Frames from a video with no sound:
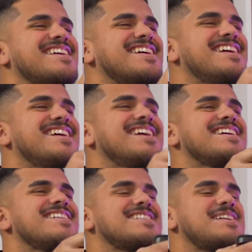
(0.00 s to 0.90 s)

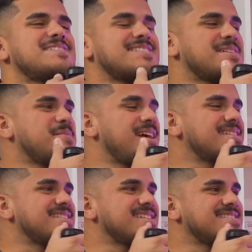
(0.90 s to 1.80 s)
that was like
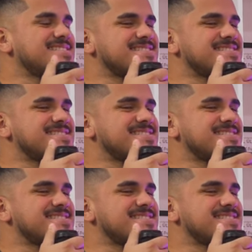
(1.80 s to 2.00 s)
back then.